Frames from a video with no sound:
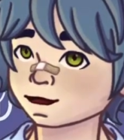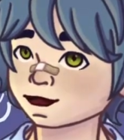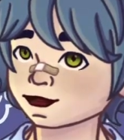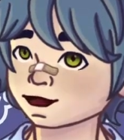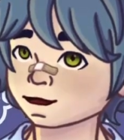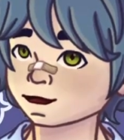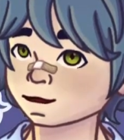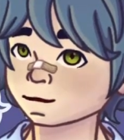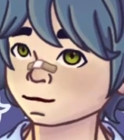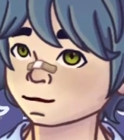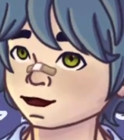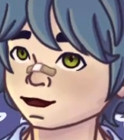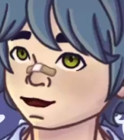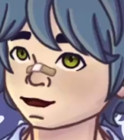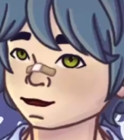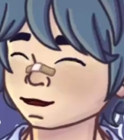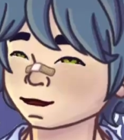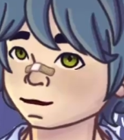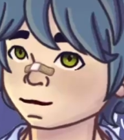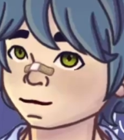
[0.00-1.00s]
I don't have
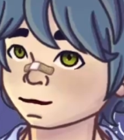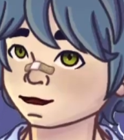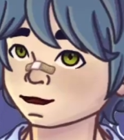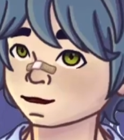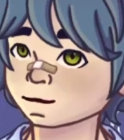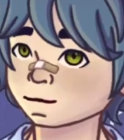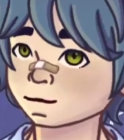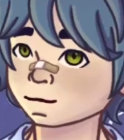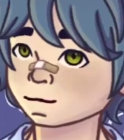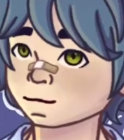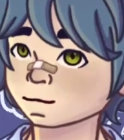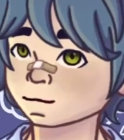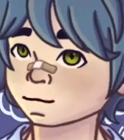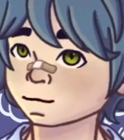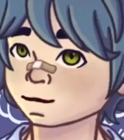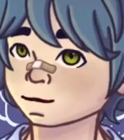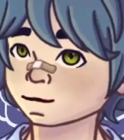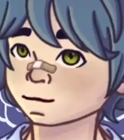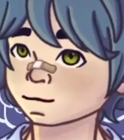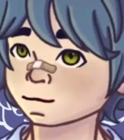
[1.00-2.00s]
enough practice with
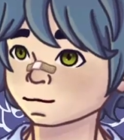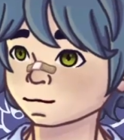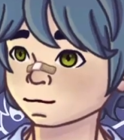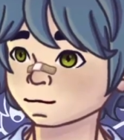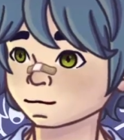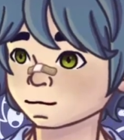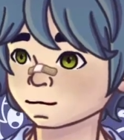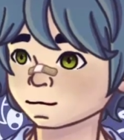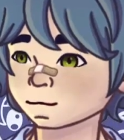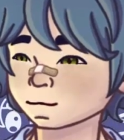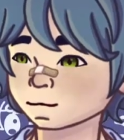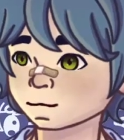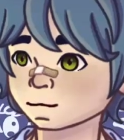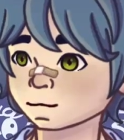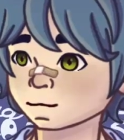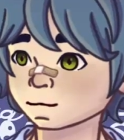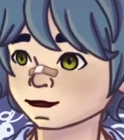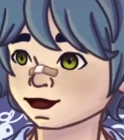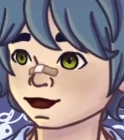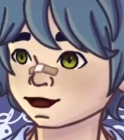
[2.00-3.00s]
that,
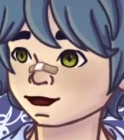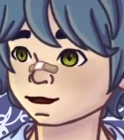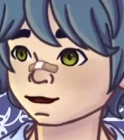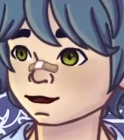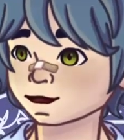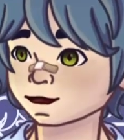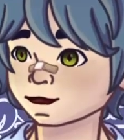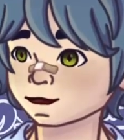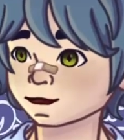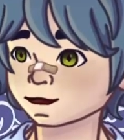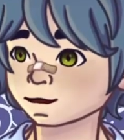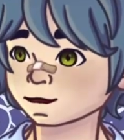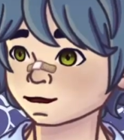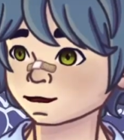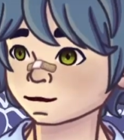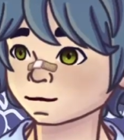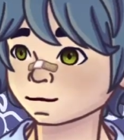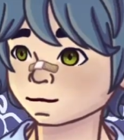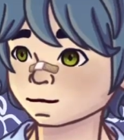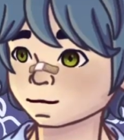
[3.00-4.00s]
so I decided
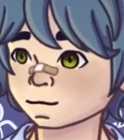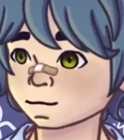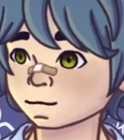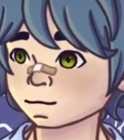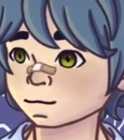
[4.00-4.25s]
against it.